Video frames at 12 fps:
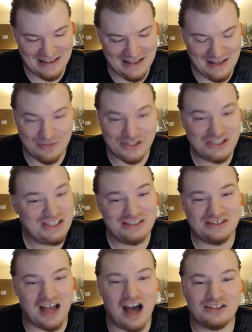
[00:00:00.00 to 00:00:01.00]
But she
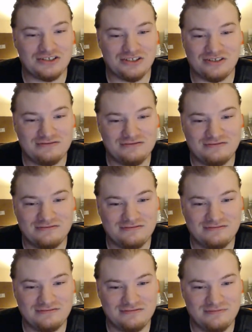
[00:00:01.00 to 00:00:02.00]
just hugs her.
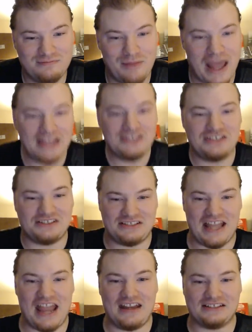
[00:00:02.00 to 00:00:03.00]
Paige is
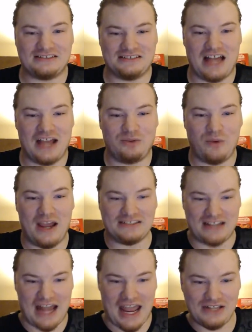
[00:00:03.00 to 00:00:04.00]
standing sideways,
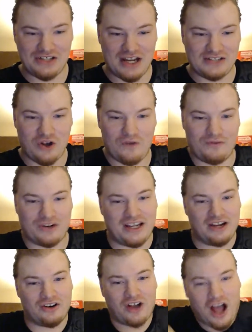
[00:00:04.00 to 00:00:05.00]
and AJ's over
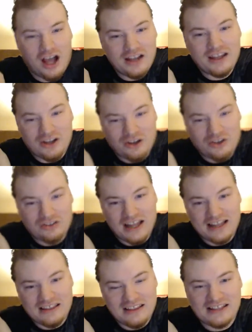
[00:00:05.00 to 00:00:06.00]
here hugging her
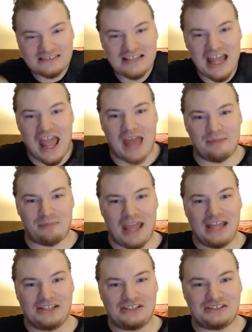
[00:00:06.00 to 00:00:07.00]
like this, and
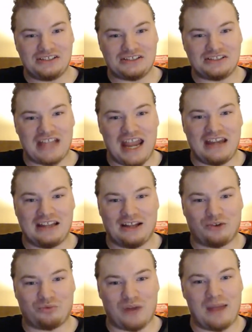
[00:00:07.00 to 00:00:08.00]
Paige is just standing
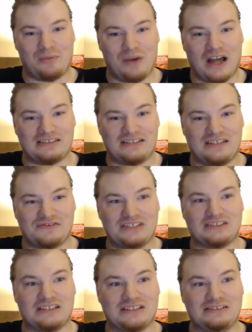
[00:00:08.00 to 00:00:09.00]
there ramrod stiff.
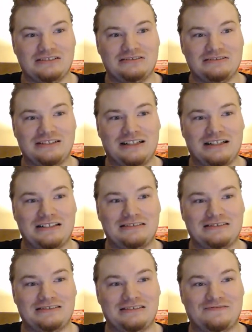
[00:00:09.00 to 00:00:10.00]
She's like, oh god,
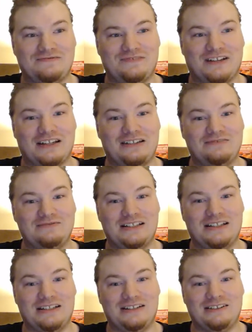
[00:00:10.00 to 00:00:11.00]
this is fucking
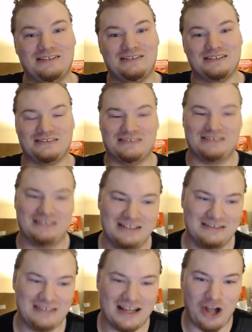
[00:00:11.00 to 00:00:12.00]
weird.
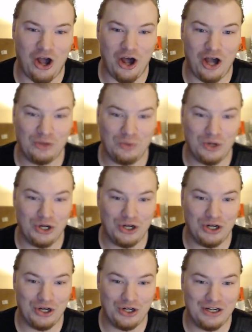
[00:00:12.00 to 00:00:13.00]
Like,
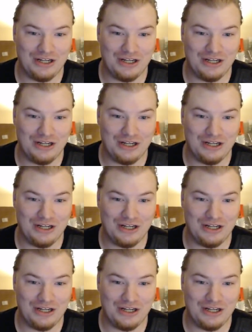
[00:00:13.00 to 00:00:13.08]
awkward.